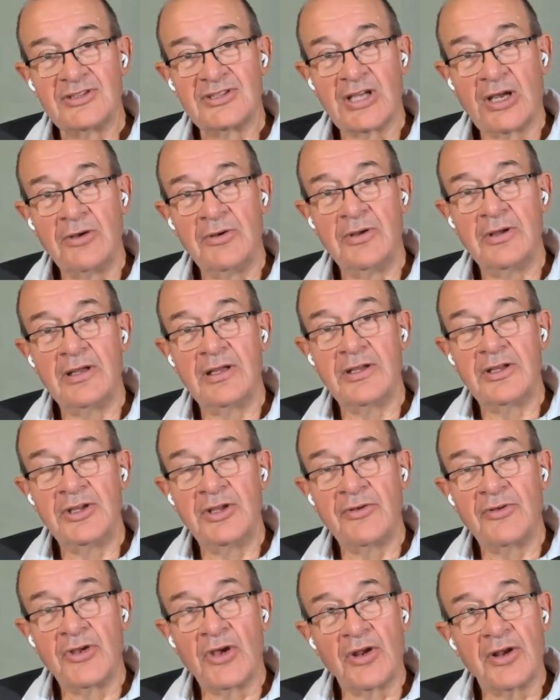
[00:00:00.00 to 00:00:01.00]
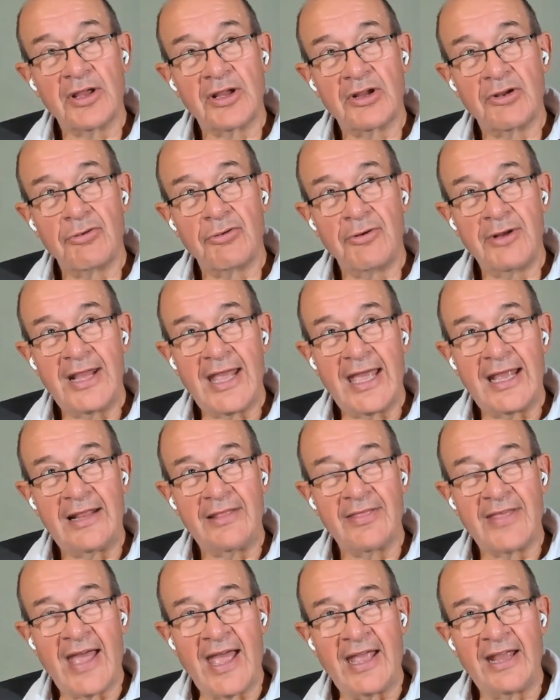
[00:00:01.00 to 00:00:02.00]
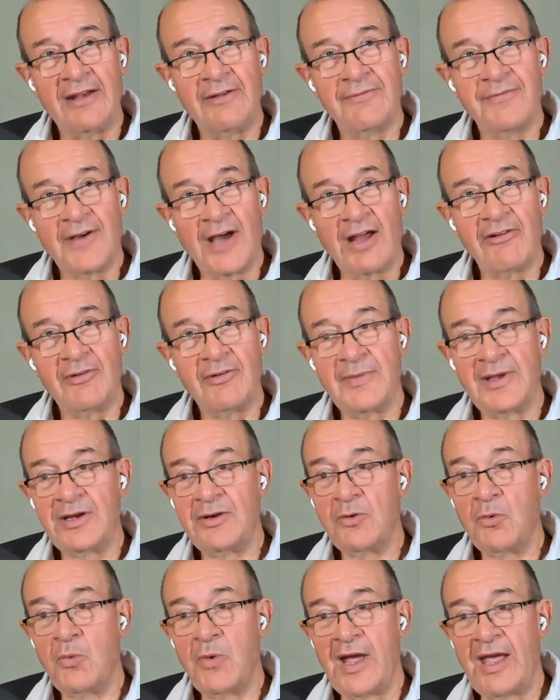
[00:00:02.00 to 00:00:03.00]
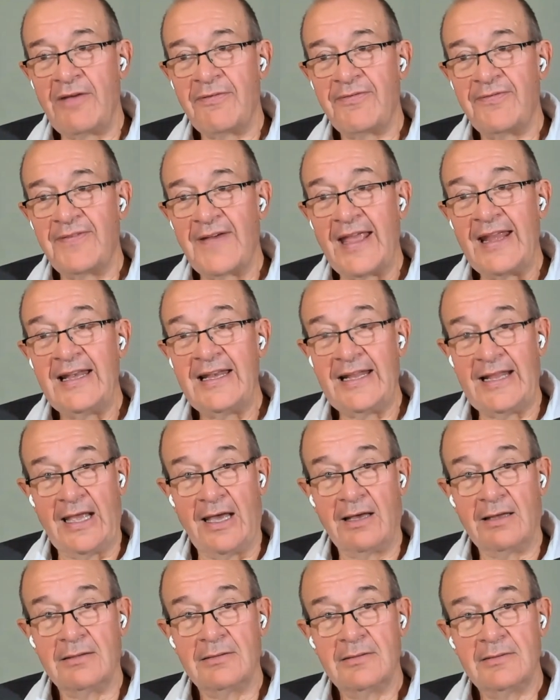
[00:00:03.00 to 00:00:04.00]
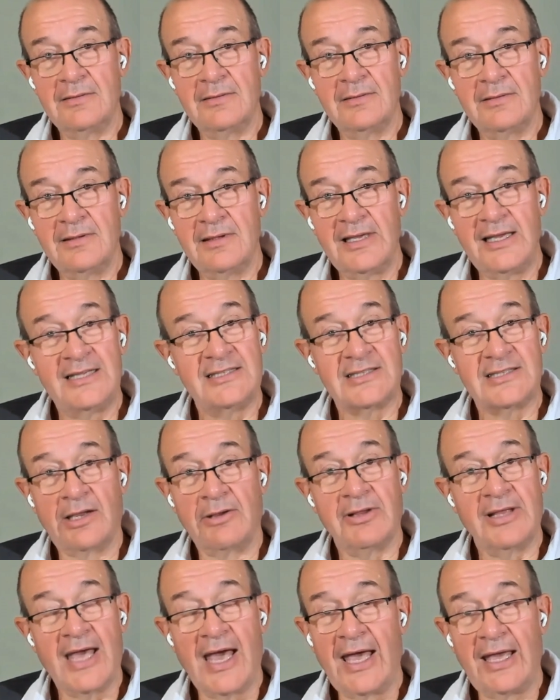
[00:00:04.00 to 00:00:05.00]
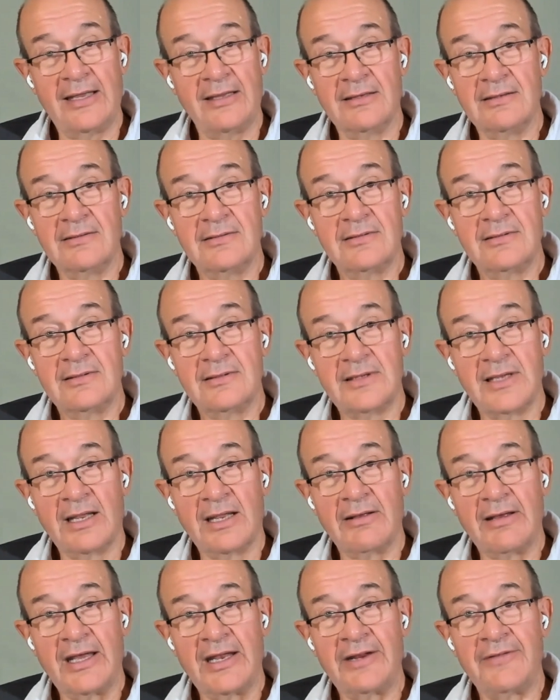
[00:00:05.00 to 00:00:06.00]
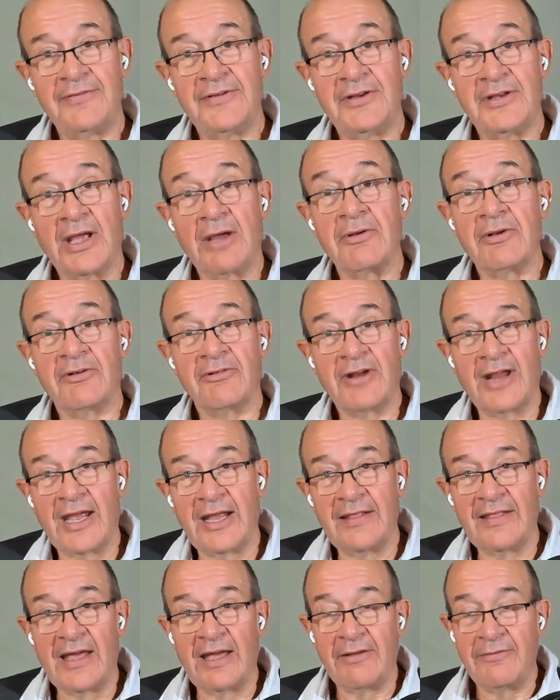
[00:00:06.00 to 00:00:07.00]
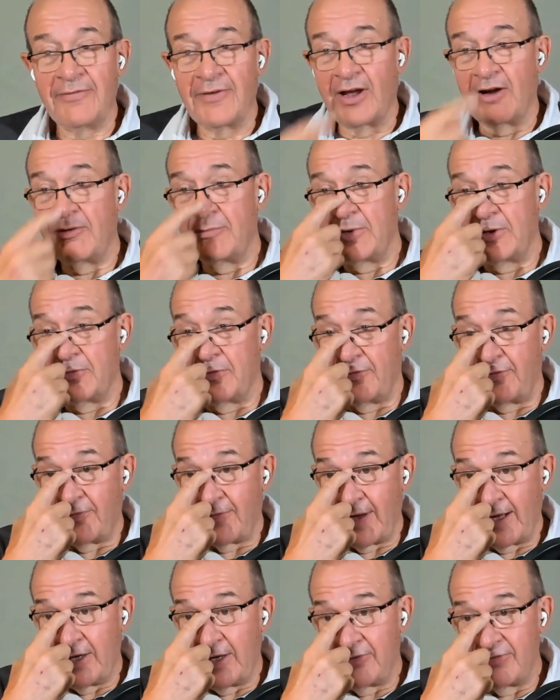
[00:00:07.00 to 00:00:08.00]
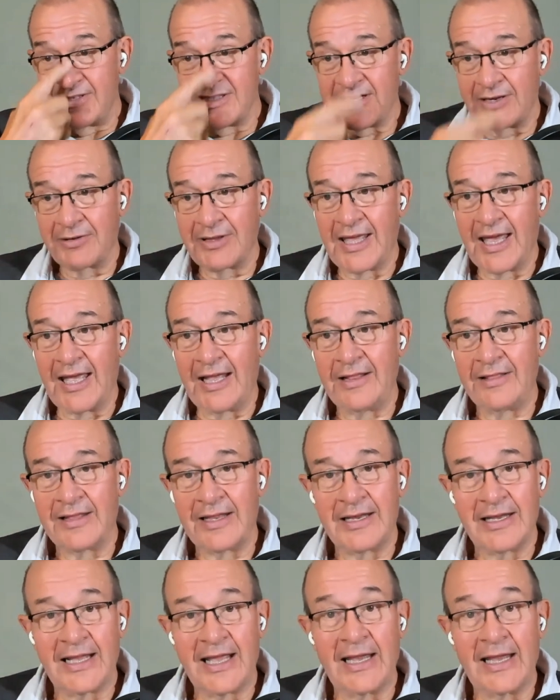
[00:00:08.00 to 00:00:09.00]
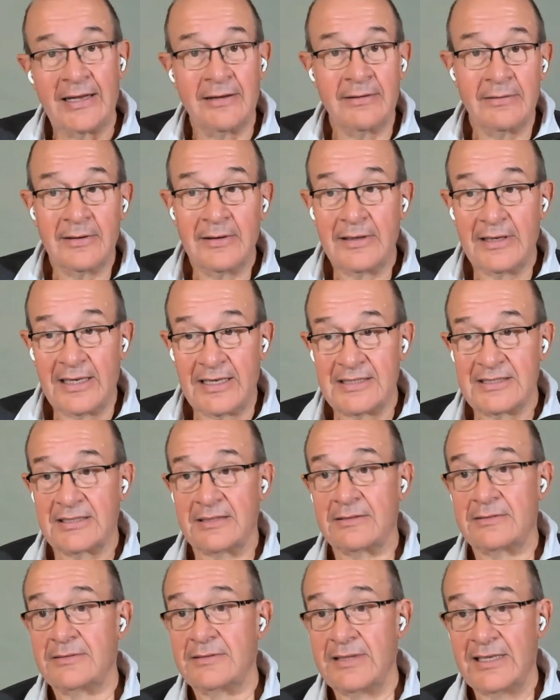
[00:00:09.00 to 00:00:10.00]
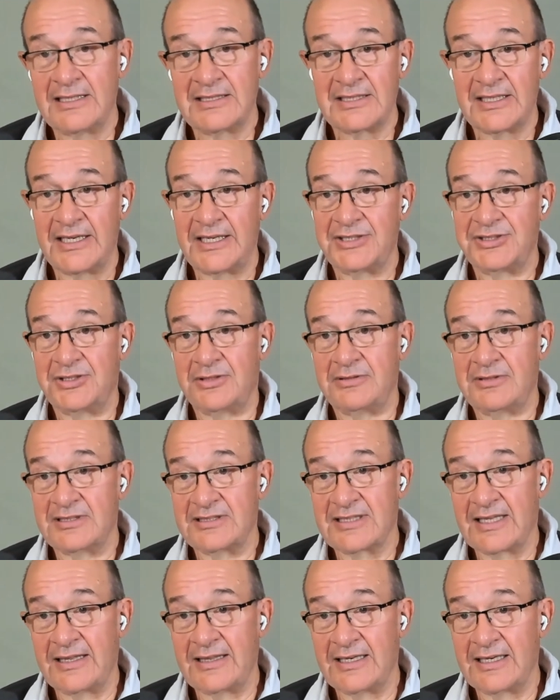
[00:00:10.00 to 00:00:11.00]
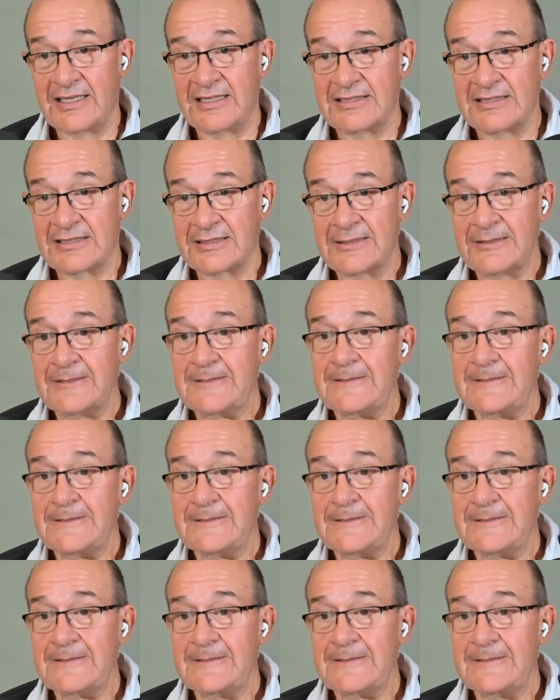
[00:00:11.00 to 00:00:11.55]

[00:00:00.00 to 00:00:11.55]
So you've got to create that environment where failure is okay. Yeah? Yeah. And if you don't create that environment where failure is okay, then again, it's a it's an issue, to say the least.